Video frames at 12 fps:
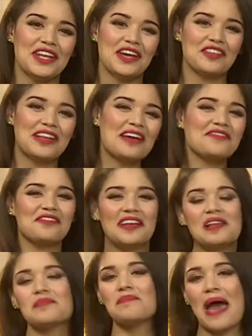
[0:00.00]
Now, if you love
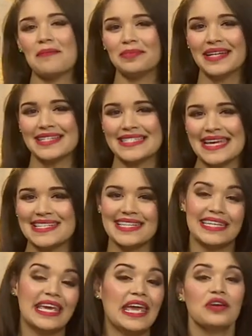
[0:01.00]
feeling pampered and
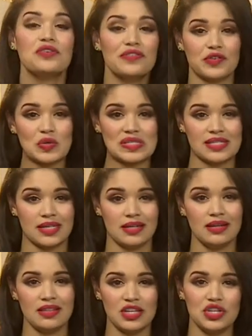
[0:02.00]
taking care of your
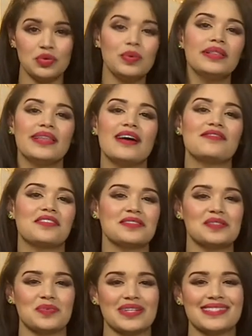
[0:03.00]
skin, then you will
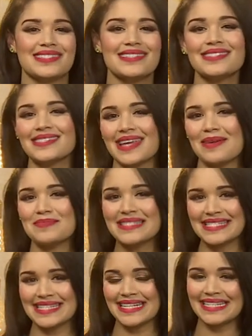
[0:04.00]
love this week's
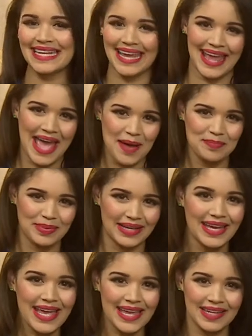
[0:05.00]
Dischem Skincare
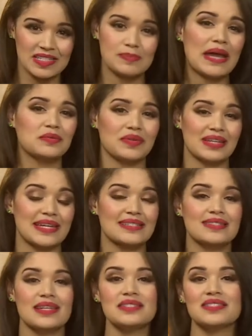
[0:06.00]
Hamper. It is packed with an
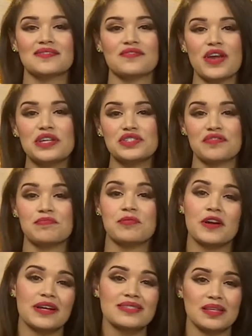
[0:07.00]
extensive range
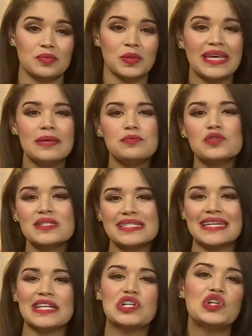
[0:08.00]
of products that will keep your
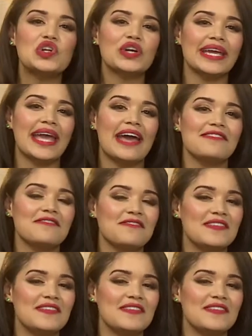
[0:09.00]
skin looking and